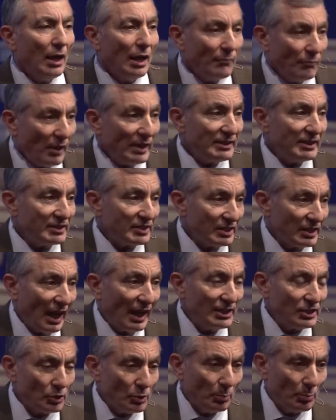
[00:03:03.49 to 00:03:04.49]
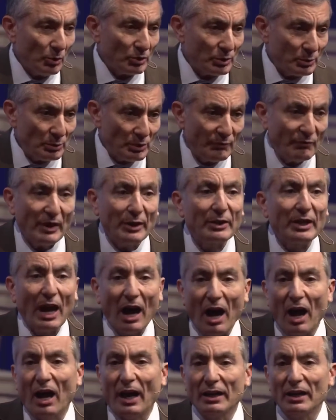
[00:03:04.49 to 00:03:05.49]
I've read this in high school books. It was very
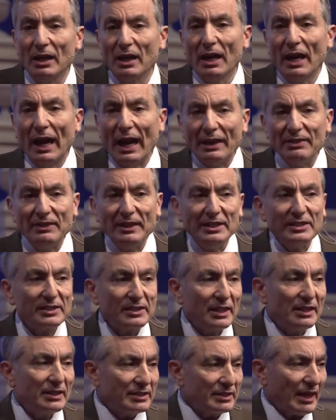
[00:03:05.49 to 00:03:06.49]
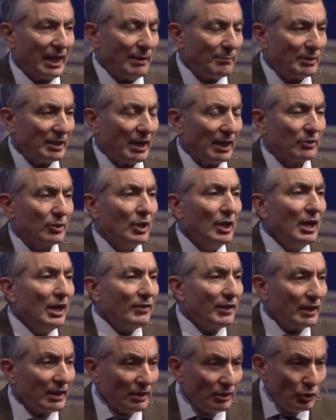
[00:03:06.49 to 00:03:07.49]
high. And these things came together.
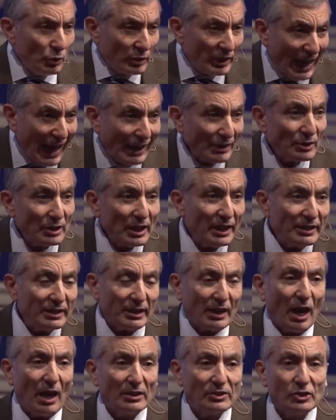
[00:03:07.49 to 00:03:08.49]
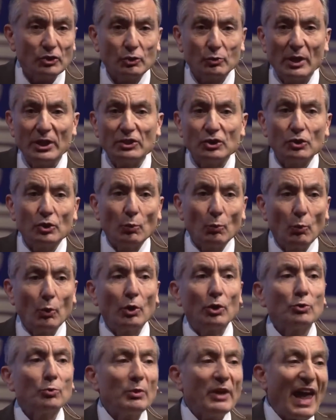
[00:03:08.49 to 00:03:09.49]
You calculate the concentration, the
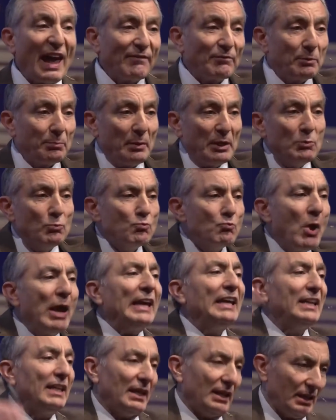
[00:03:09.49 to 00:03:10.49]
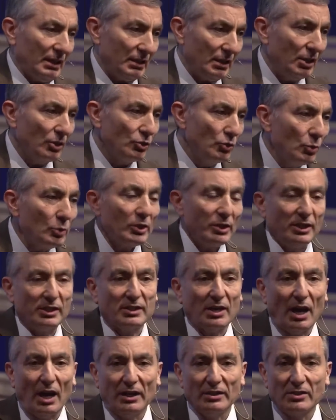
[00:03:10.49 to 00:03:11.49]
world would have to be raining
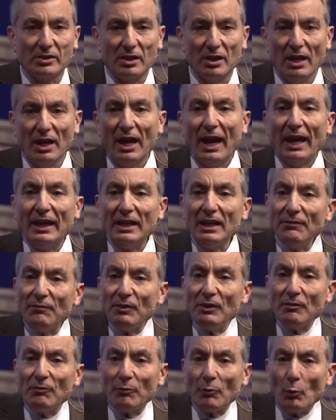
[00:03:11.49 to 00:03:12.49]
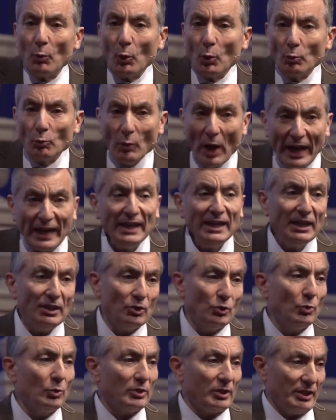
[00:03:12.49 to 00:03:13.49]
nucleotides. And even if it were
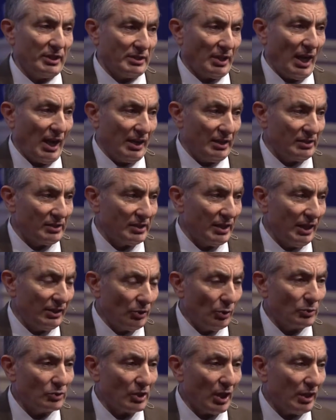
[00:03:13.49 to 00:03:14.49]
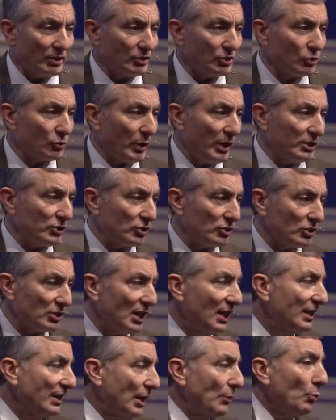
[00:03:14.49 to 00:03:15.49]
raining nucleotides at those concentrations,
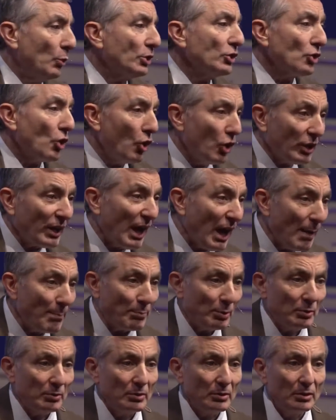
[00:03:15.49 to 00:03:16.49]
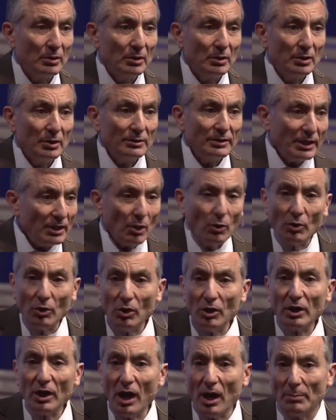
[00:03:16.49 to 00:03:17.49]
they wouldn't hook up. They don't
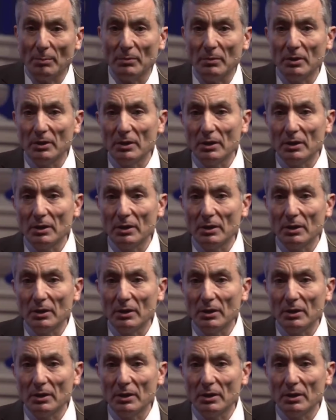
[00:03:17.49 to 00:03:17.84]
hook up.